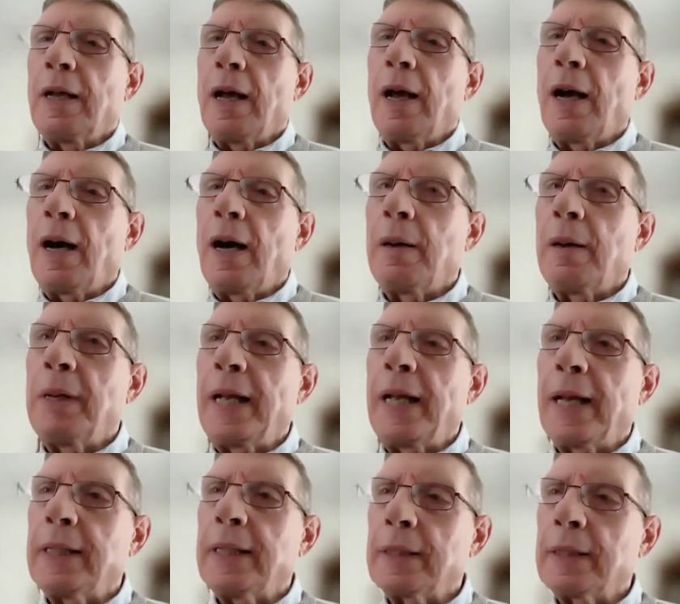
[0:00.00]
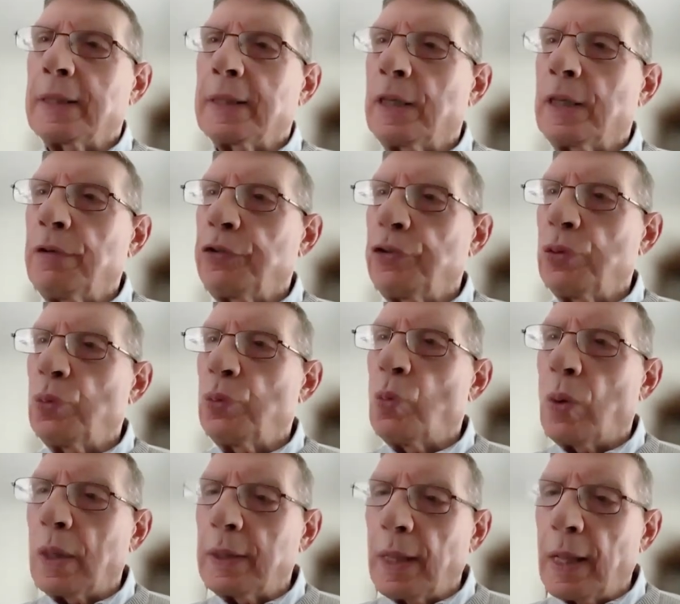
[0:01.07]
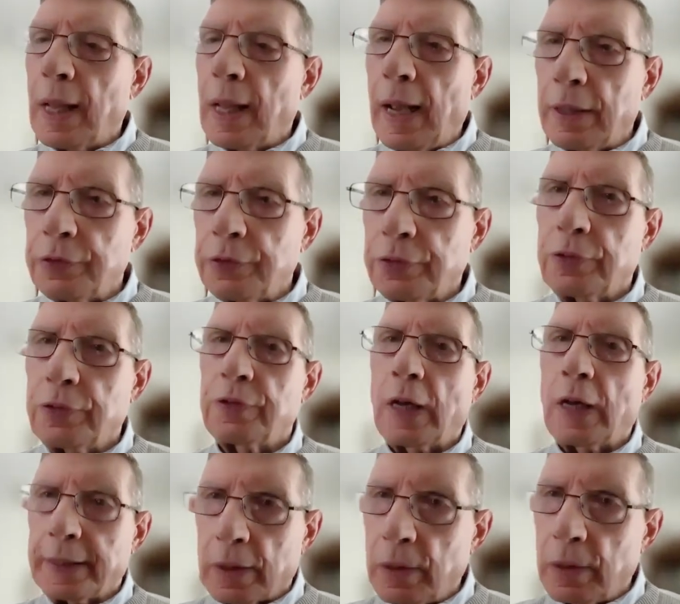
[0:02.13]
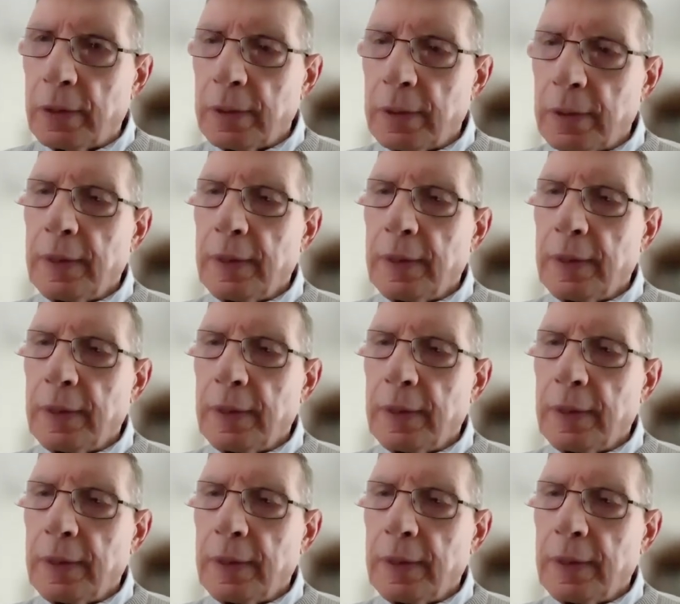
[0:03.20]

and it gives you one last cycle.